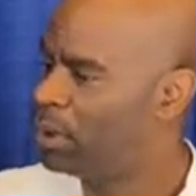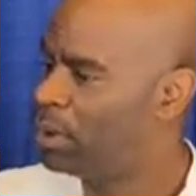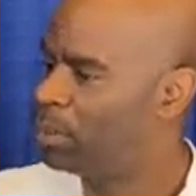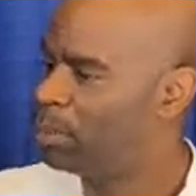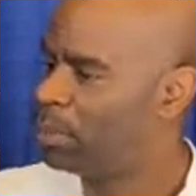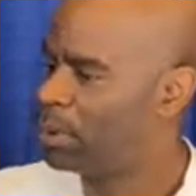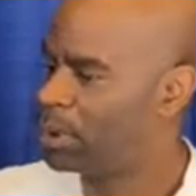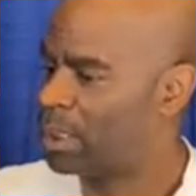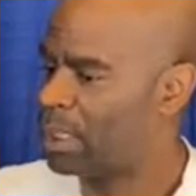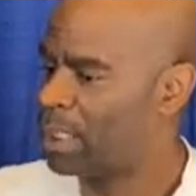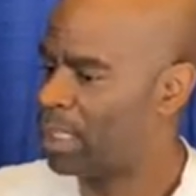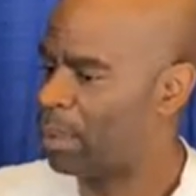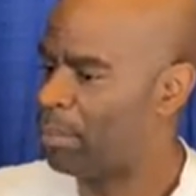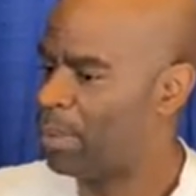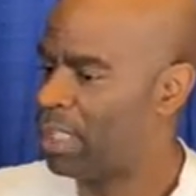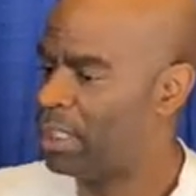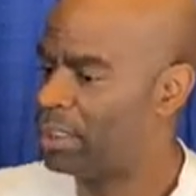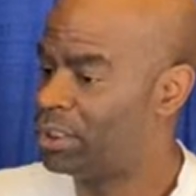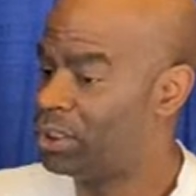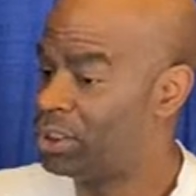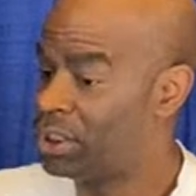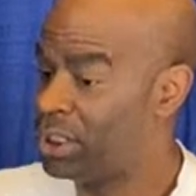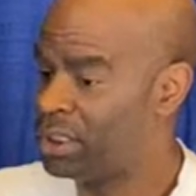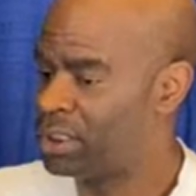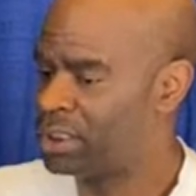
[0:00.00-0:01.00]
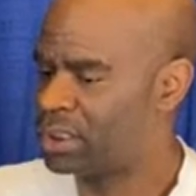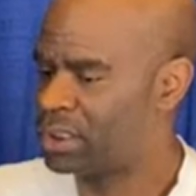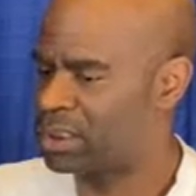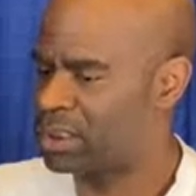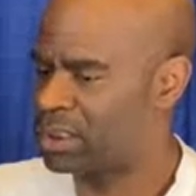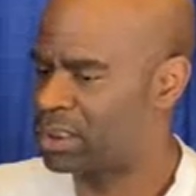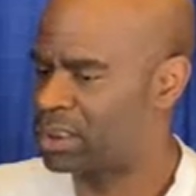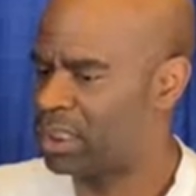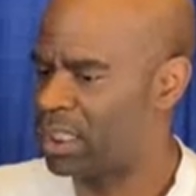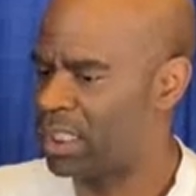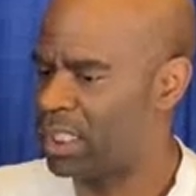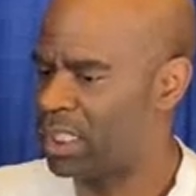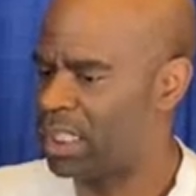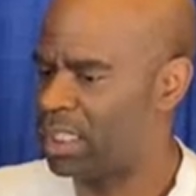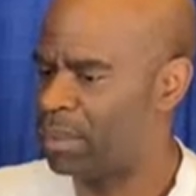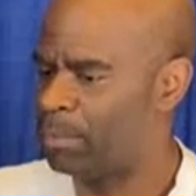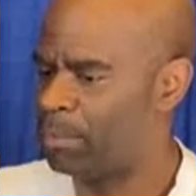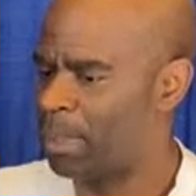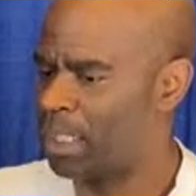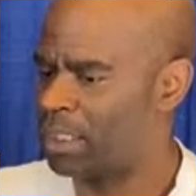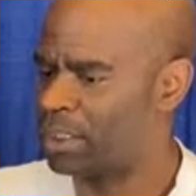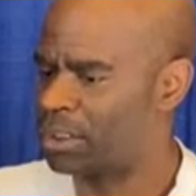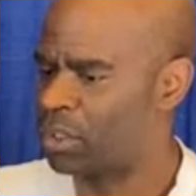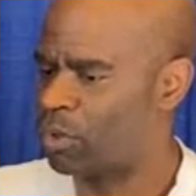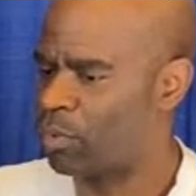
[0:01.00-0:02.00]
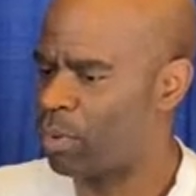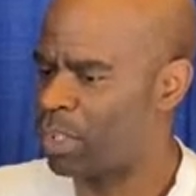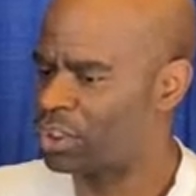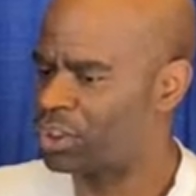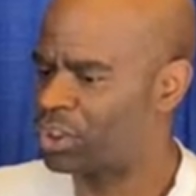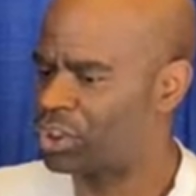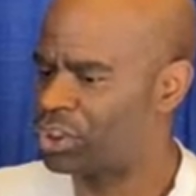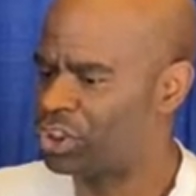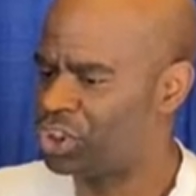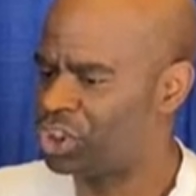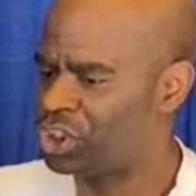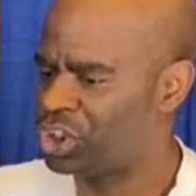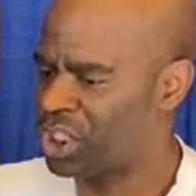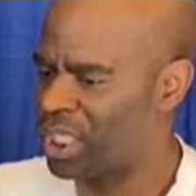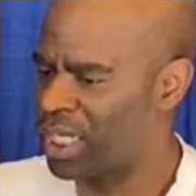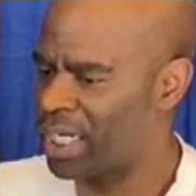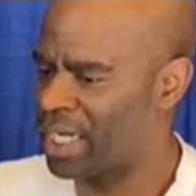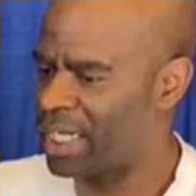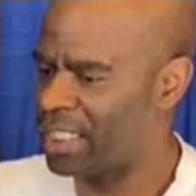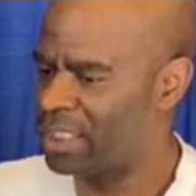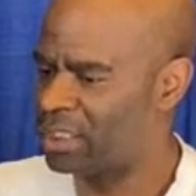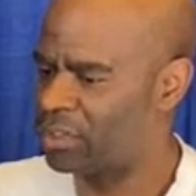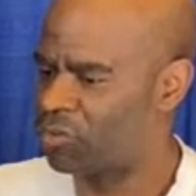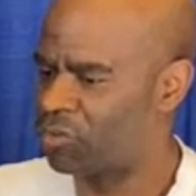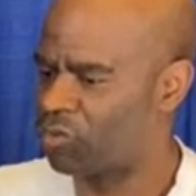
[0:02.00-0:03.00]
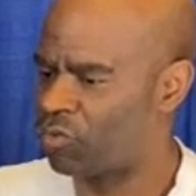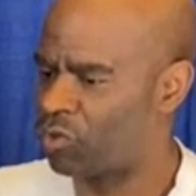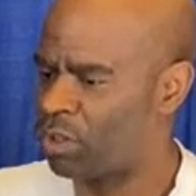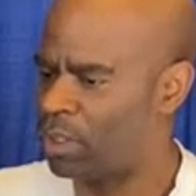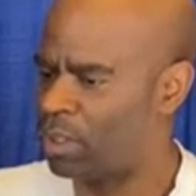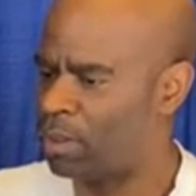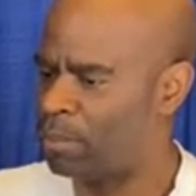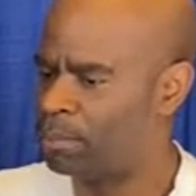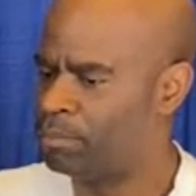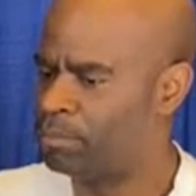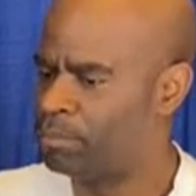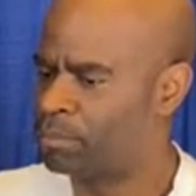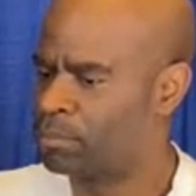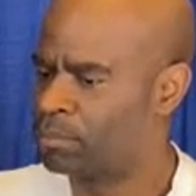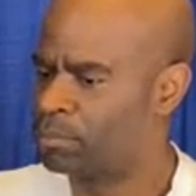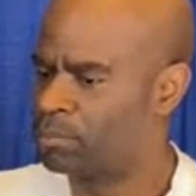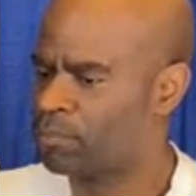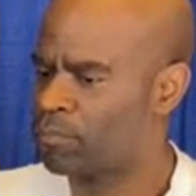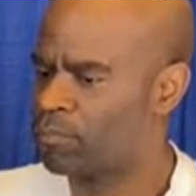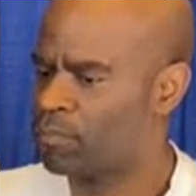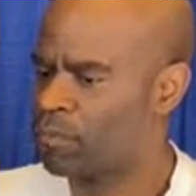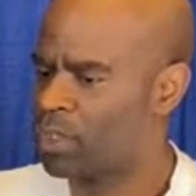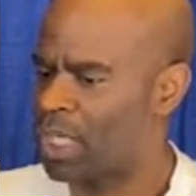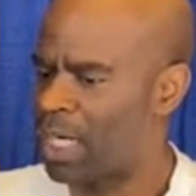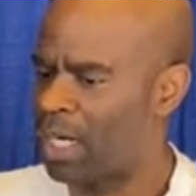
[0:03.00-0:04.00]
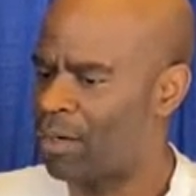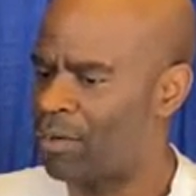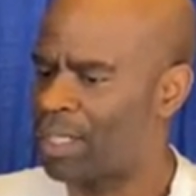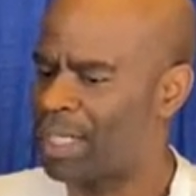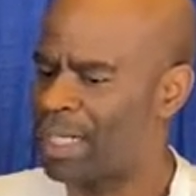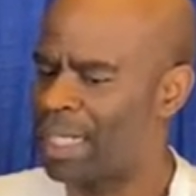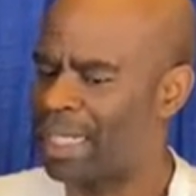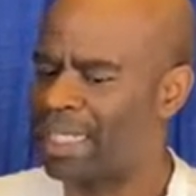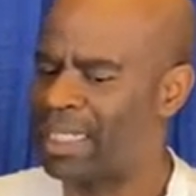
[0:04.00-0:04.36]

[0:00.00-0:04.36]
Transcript: But then I met Jesus, and my question changed from how can I